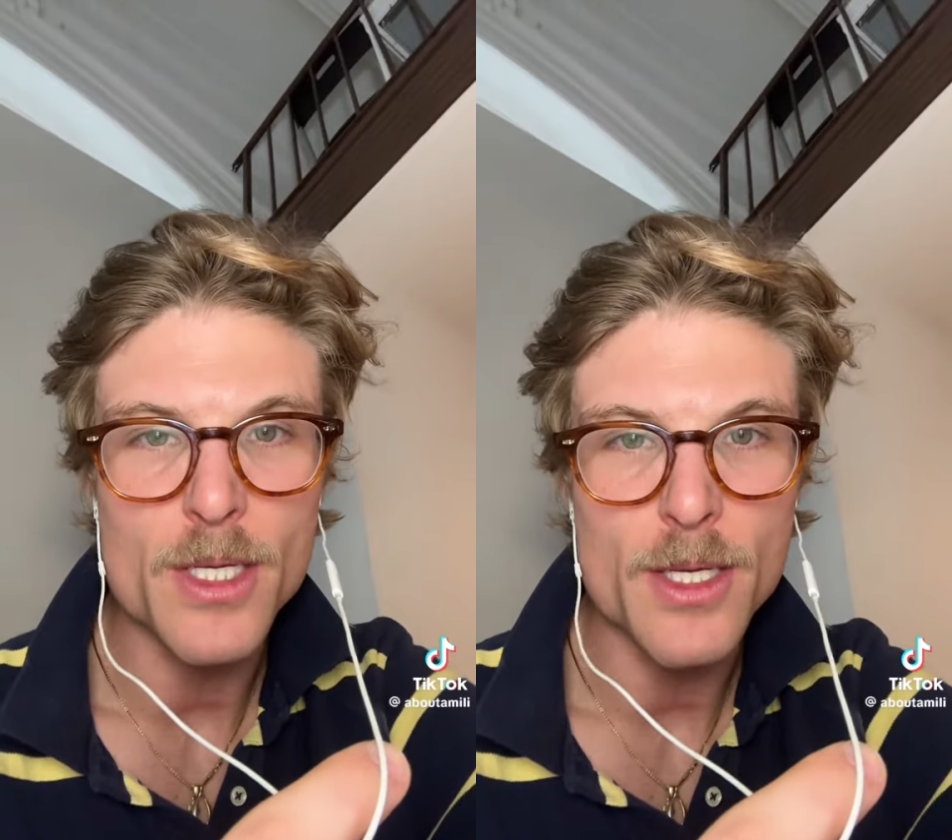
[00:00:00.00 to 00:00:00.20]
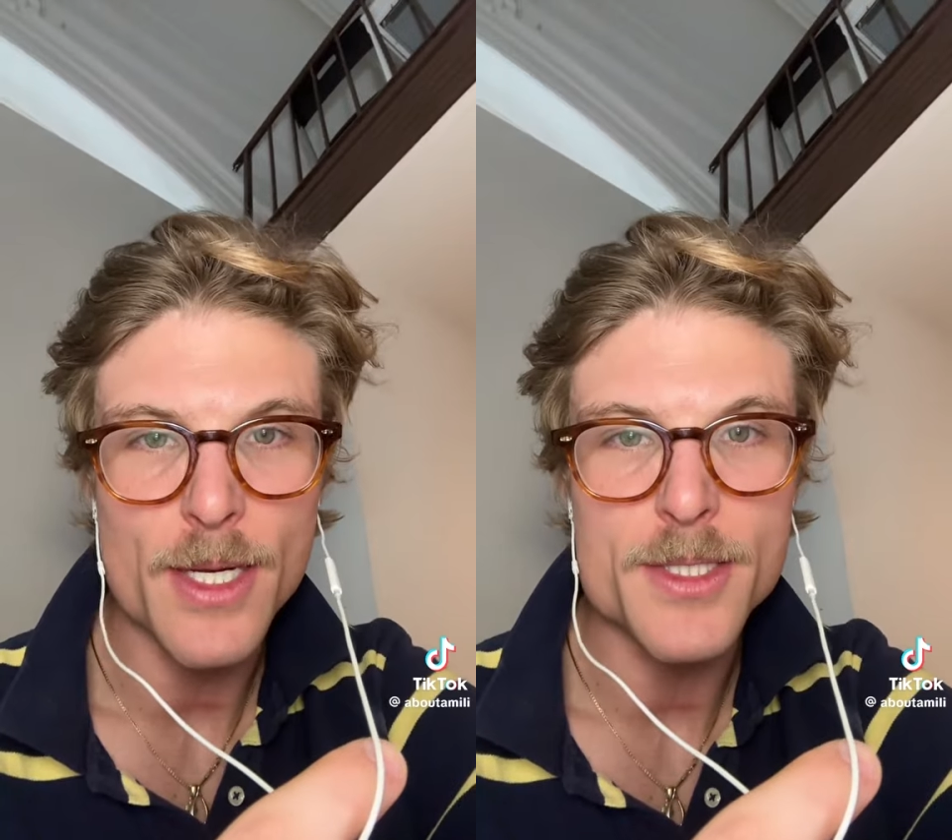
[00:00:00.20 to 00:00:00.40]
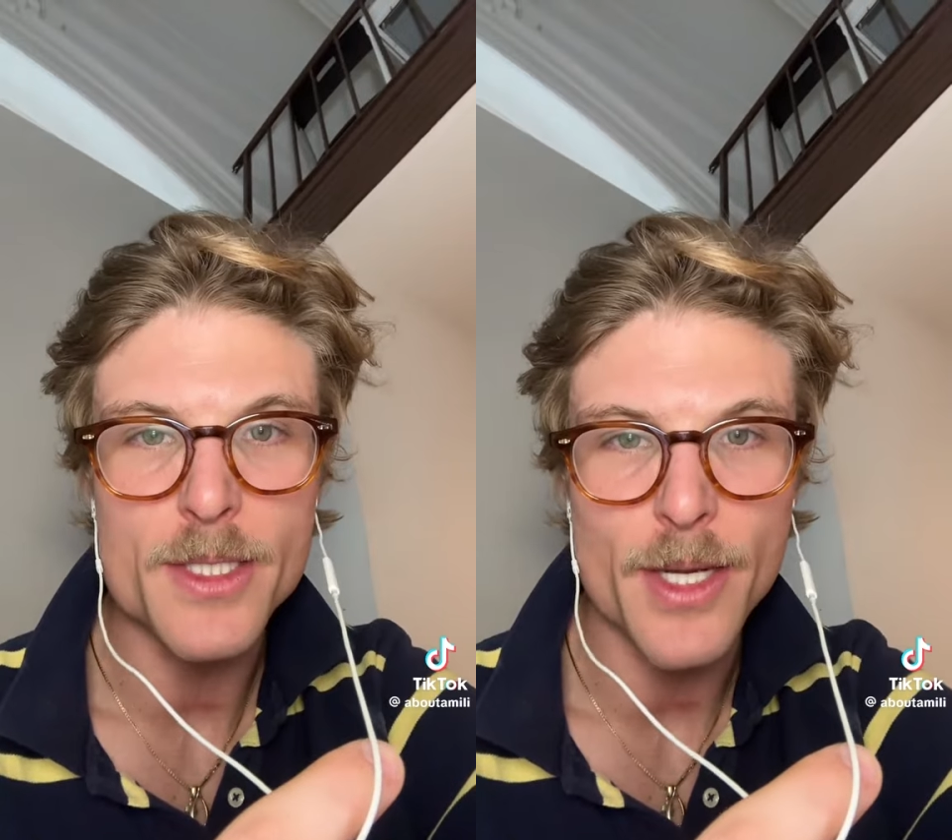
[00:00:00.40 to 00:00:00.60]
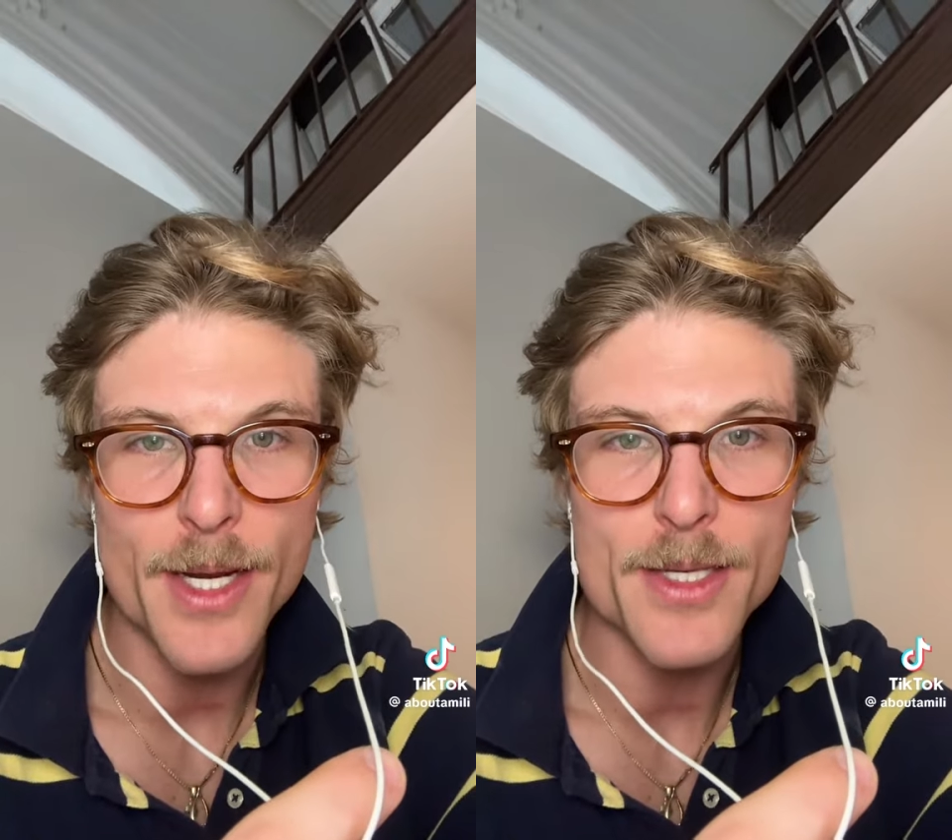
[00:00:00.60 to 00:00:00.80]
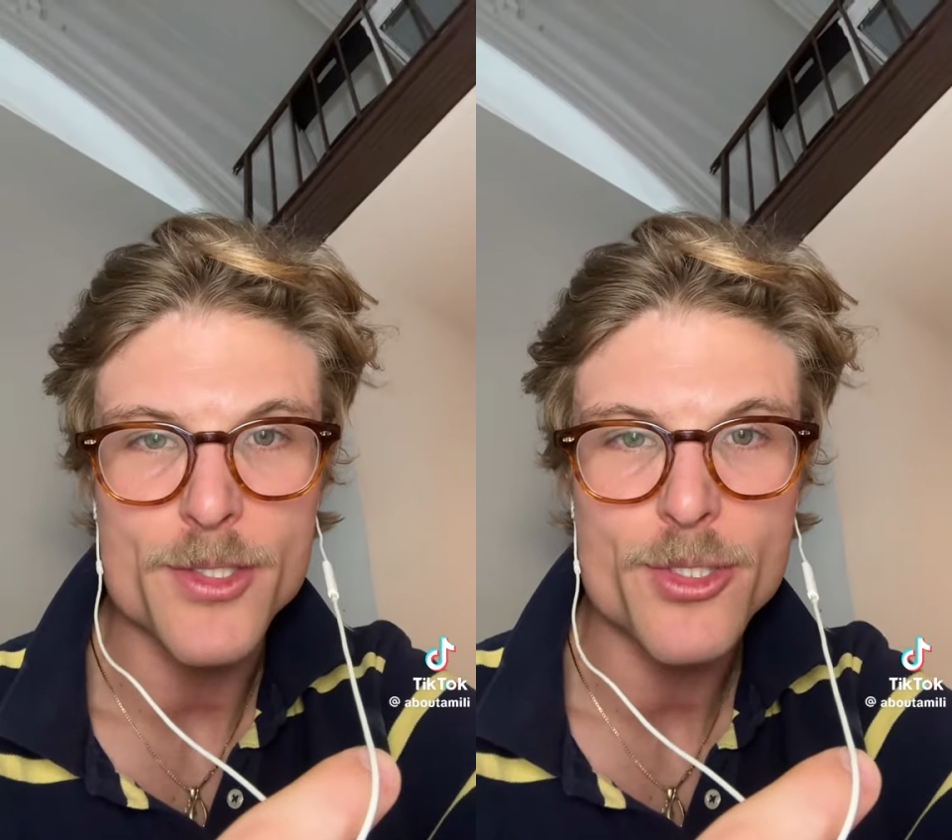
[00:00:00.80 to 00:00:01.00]

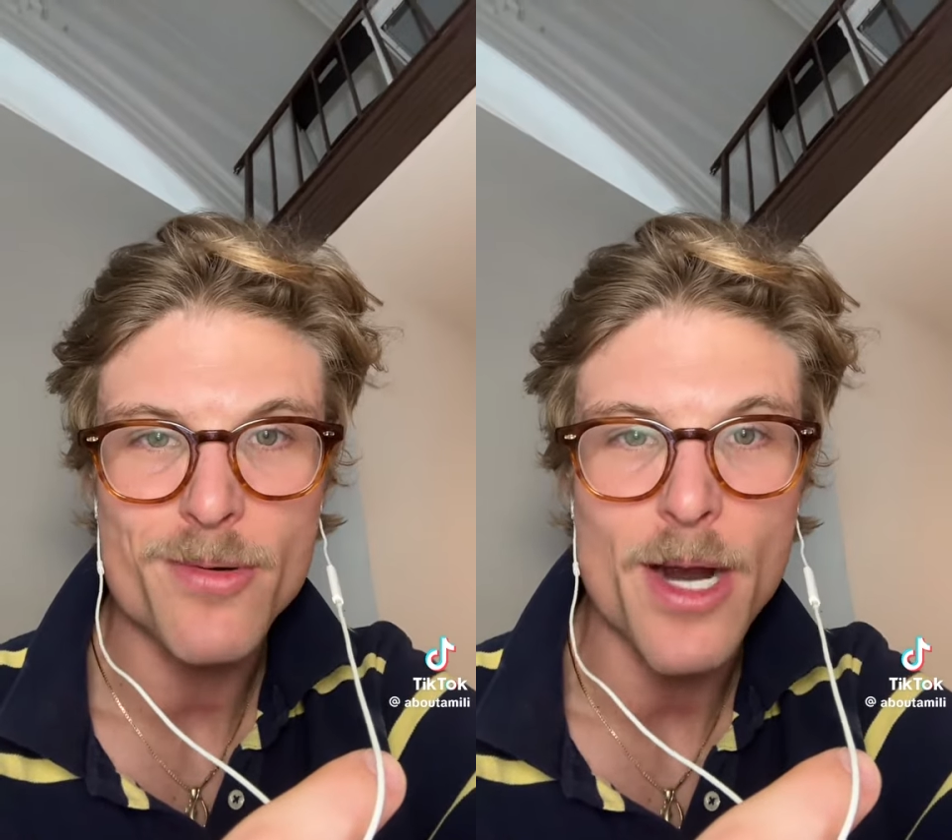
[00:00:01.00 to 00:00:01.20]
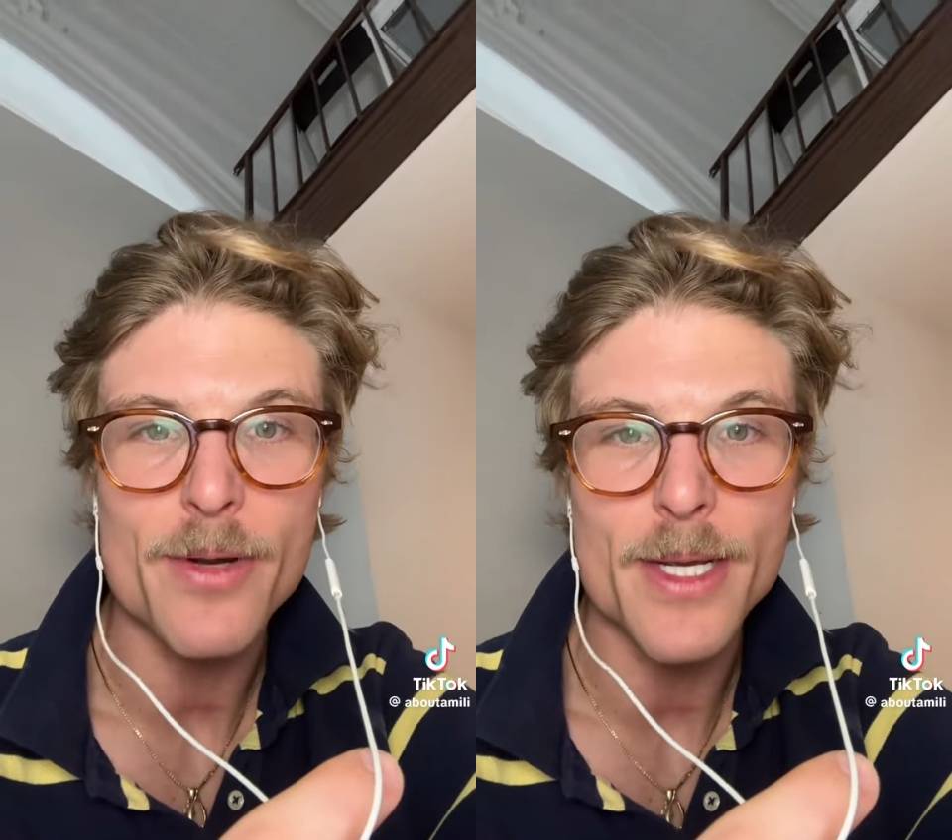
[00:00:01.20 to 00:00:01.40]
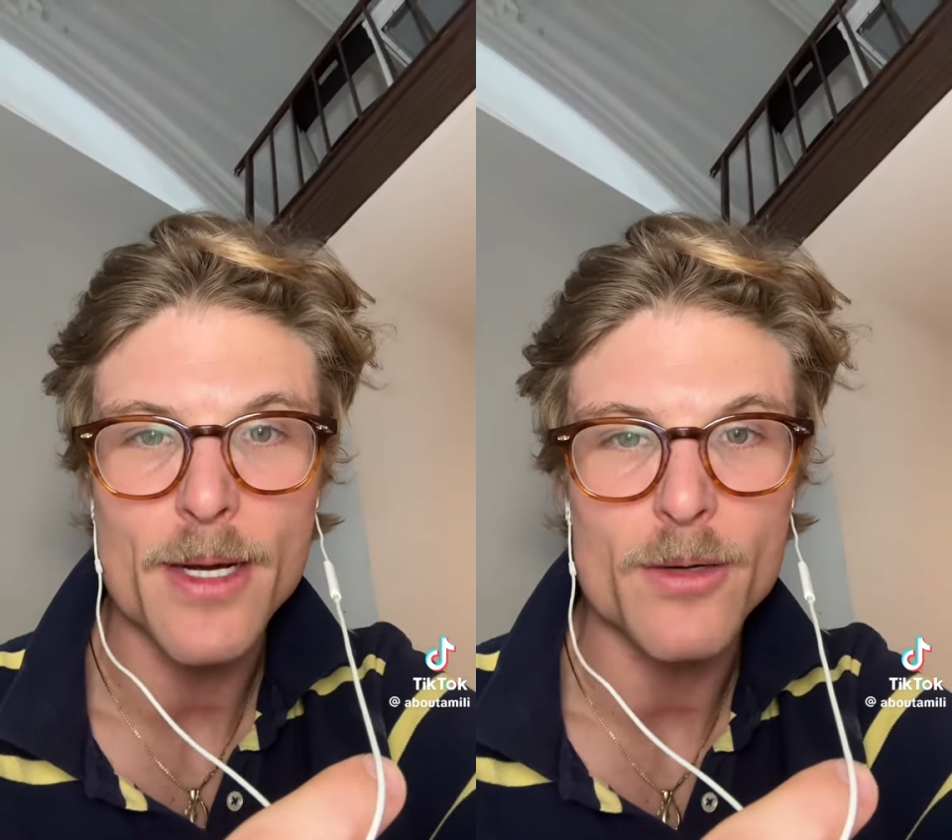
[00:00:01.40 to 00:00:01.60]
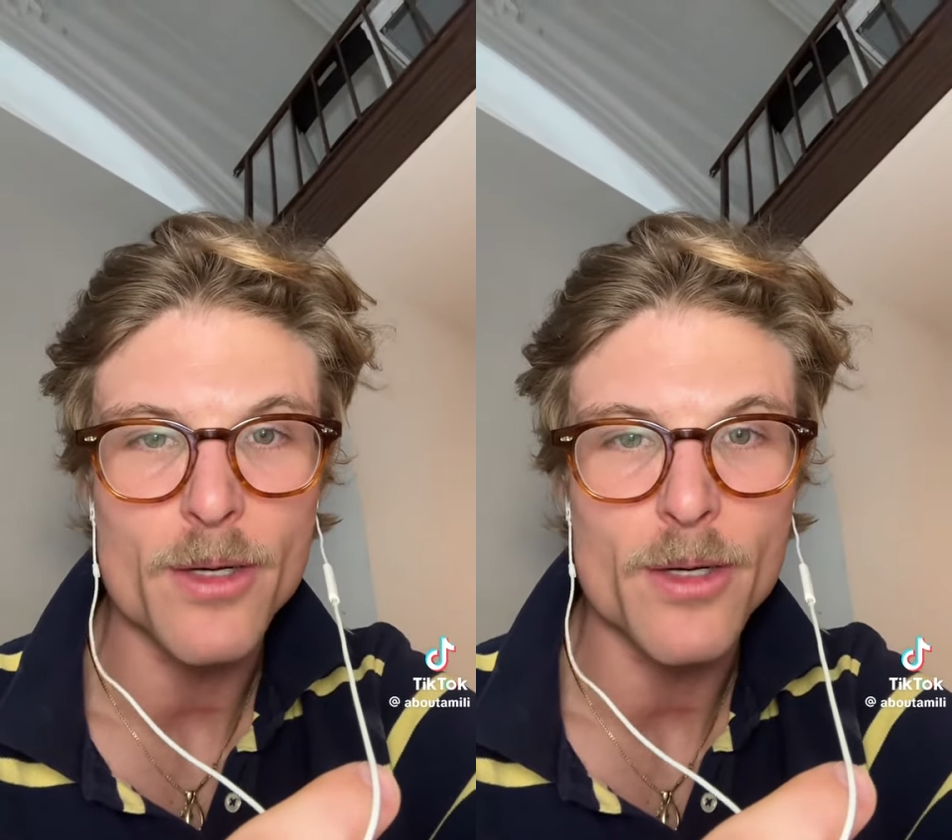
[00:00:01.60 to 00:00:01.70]
1980s crowding out